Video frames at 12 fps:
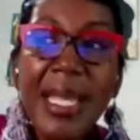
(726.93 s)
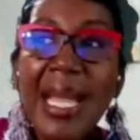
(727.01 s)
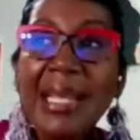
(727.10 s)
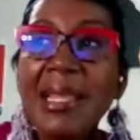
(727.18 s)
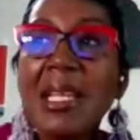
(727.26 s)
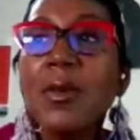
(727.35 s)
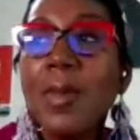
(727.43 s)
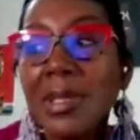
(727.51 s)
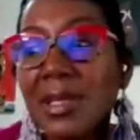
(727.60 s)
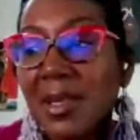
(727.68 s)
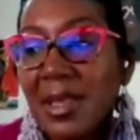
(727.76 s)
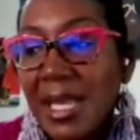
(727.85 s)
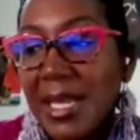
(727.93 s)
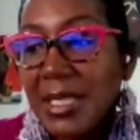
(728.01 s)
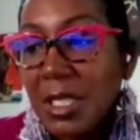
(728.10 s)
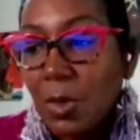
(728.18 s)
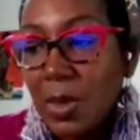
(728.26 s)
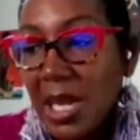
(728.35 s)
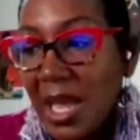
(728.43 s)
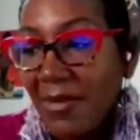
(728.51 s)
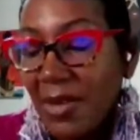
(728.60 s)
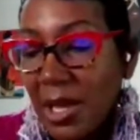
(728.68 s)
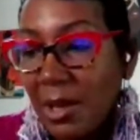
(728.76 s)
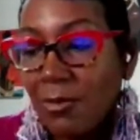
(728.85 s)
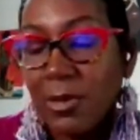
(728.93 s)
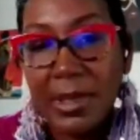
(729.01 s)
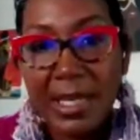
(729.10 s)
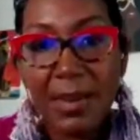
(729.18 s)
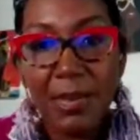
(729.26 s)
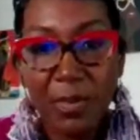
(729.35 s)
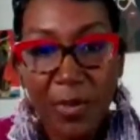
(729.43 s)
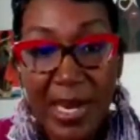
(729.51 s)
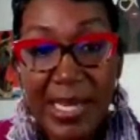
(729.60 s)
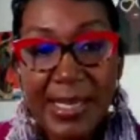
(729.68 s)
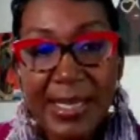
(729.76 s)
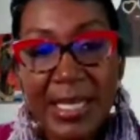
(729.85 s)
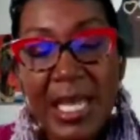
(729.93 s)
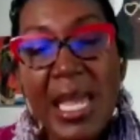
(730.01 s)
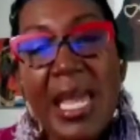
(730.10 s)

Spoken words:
I think one of the things he would have really embraced